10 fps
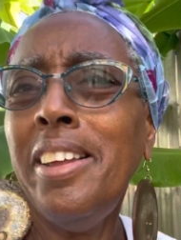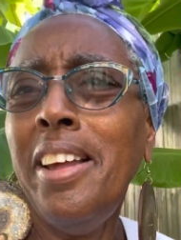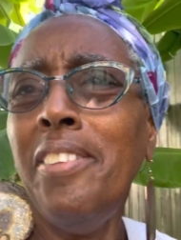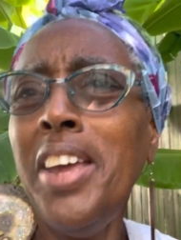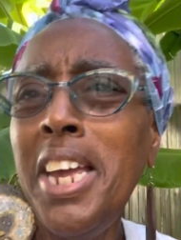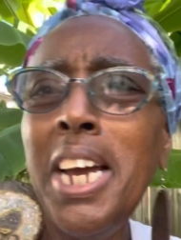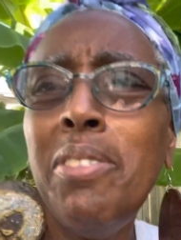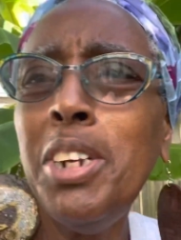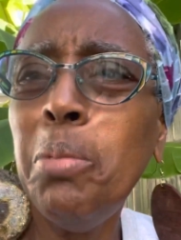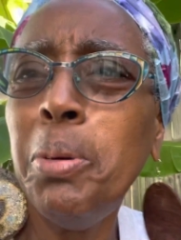they have
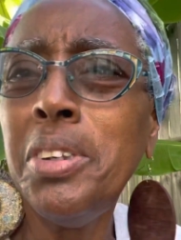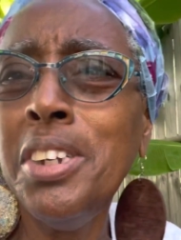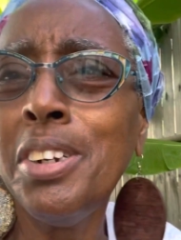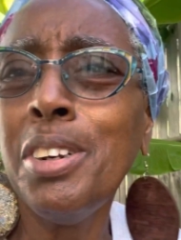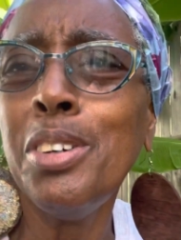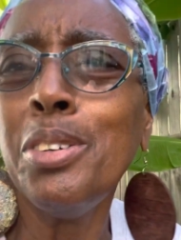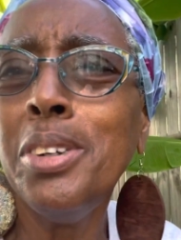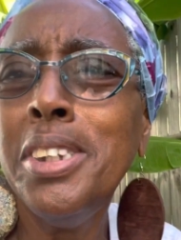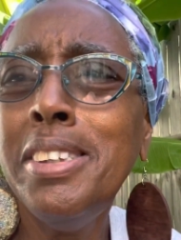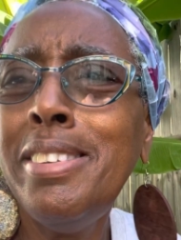any particular
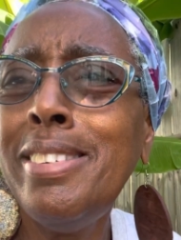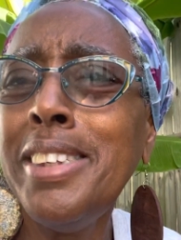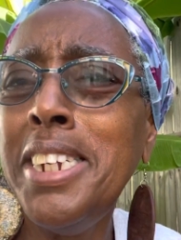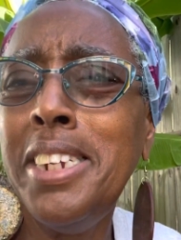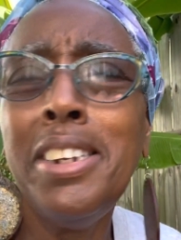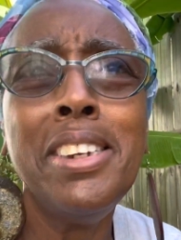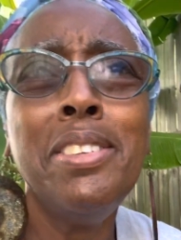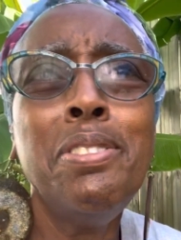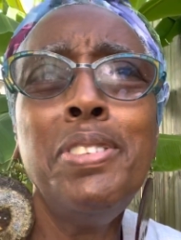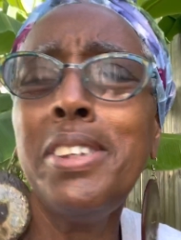seat
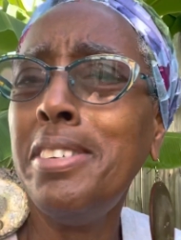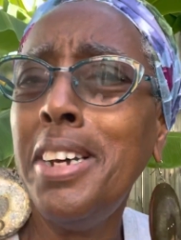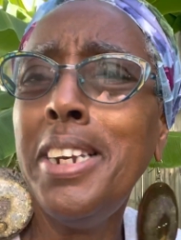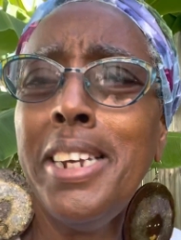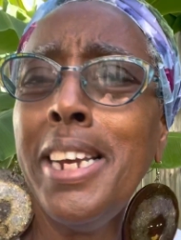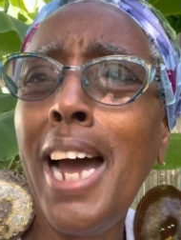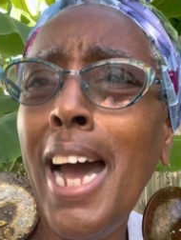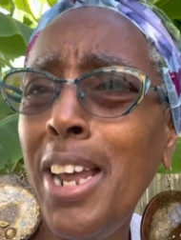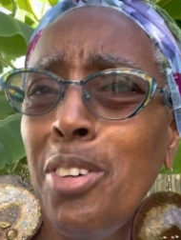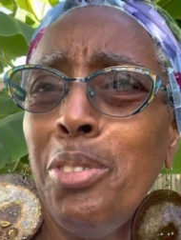for Sunday,
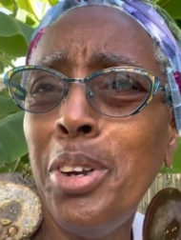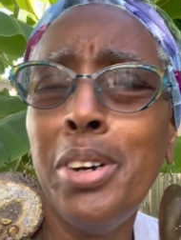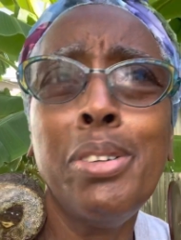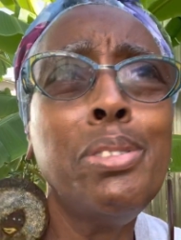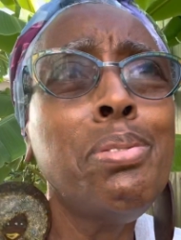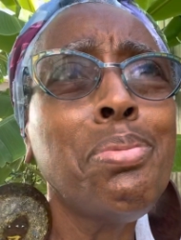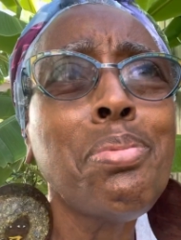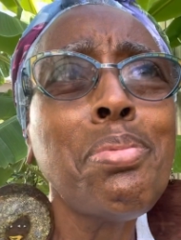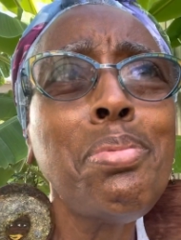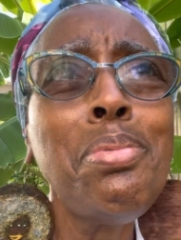I don't know.
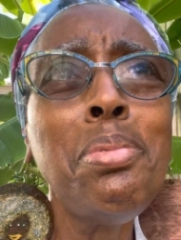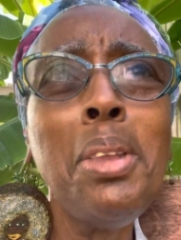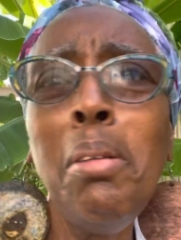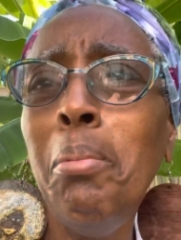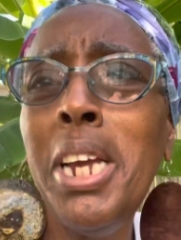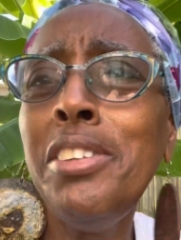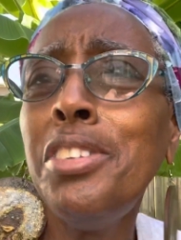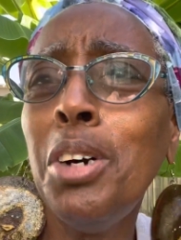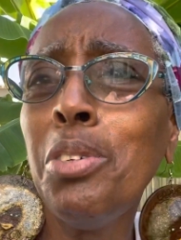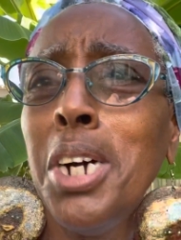Makes
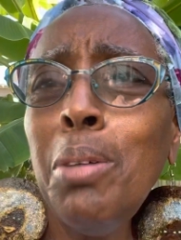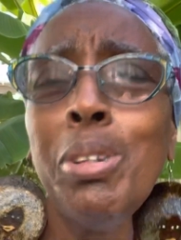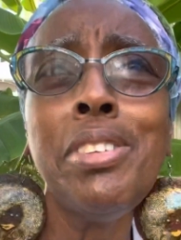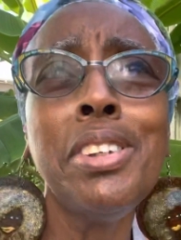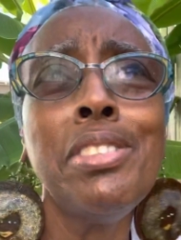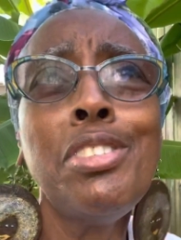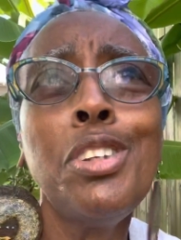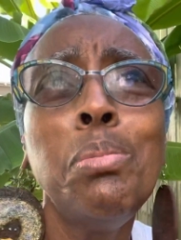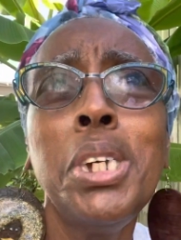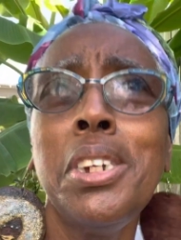no common sense to
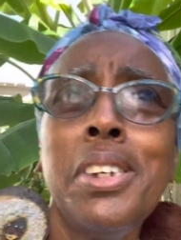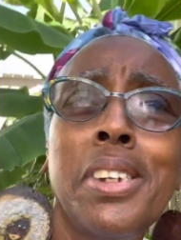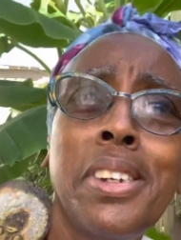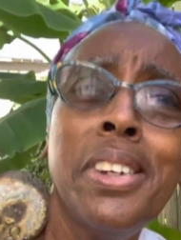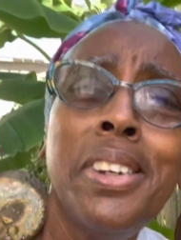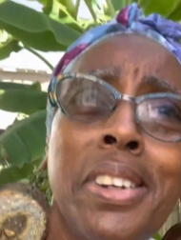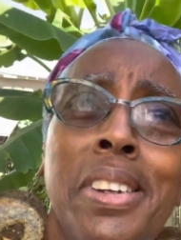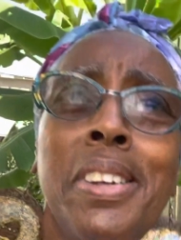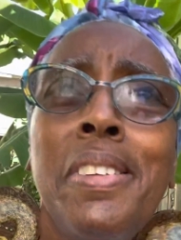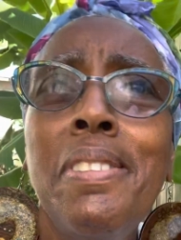me.
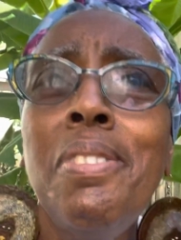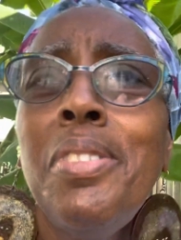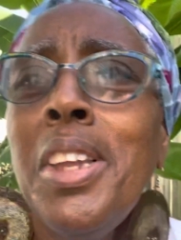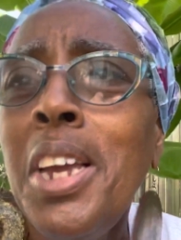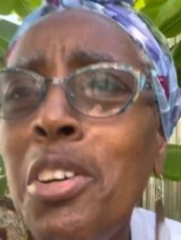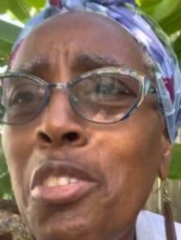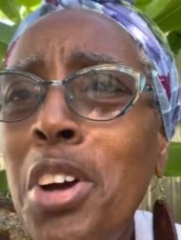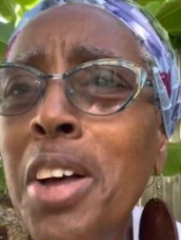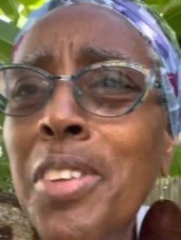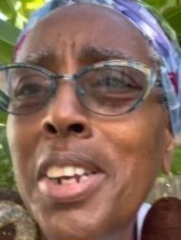And
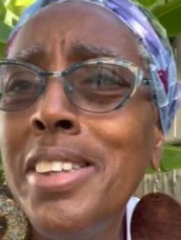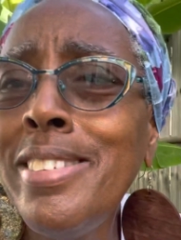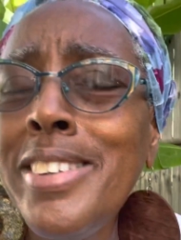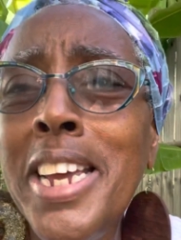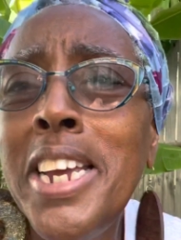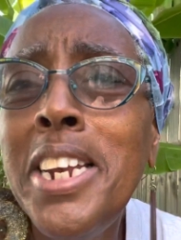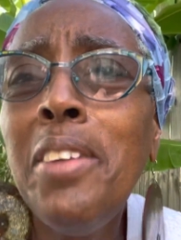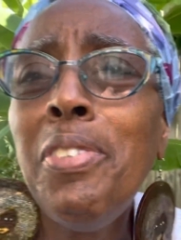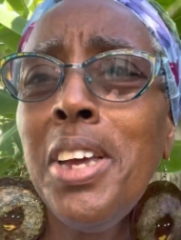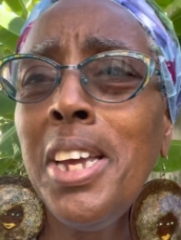rather than say
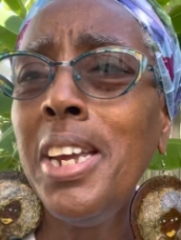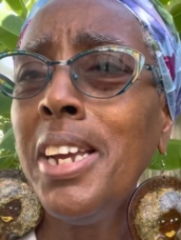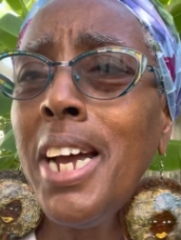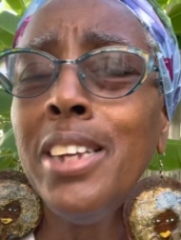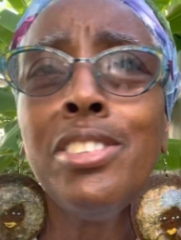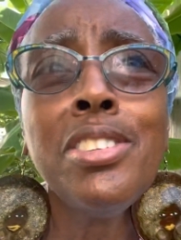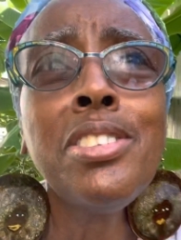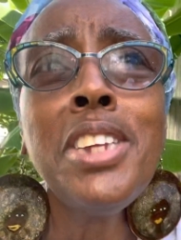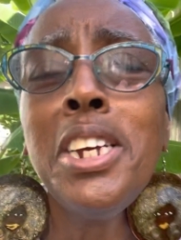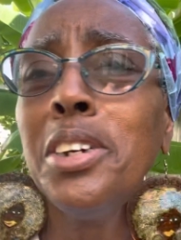anything, I just
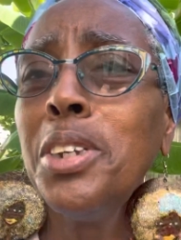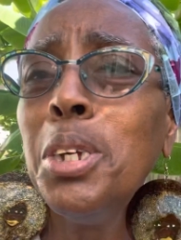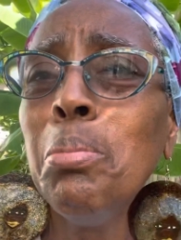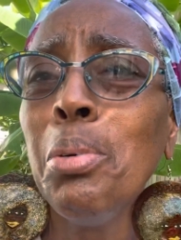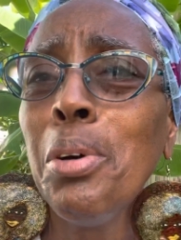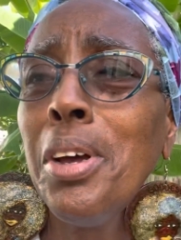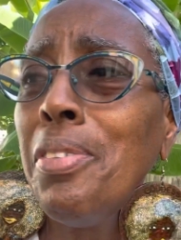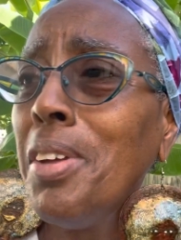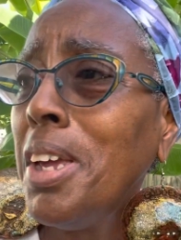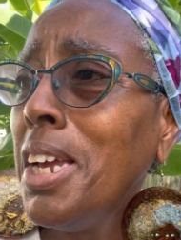take a deep breath,
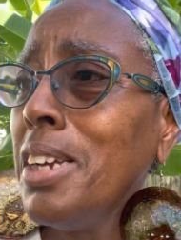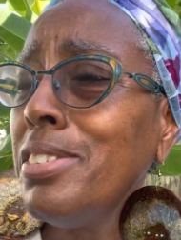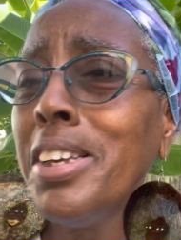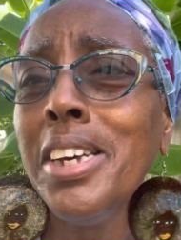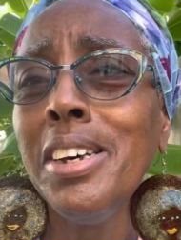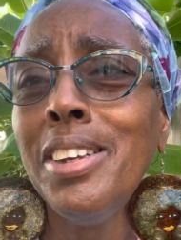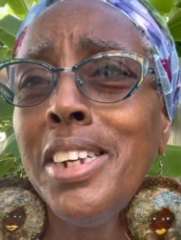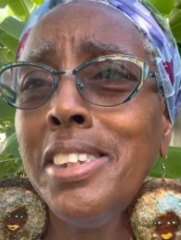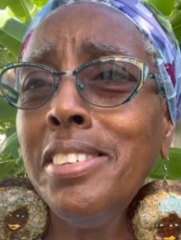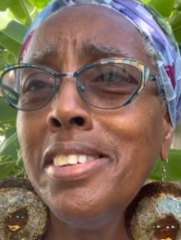exhale,
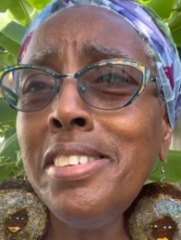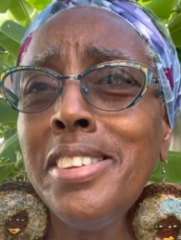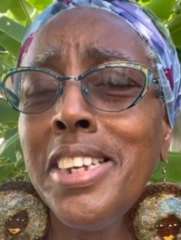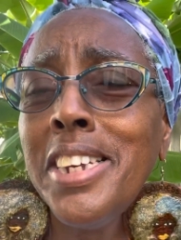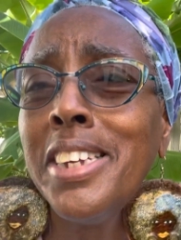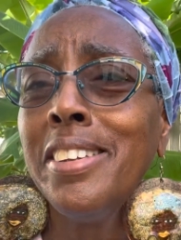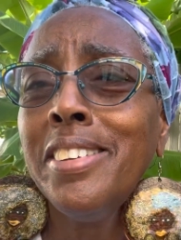and just said,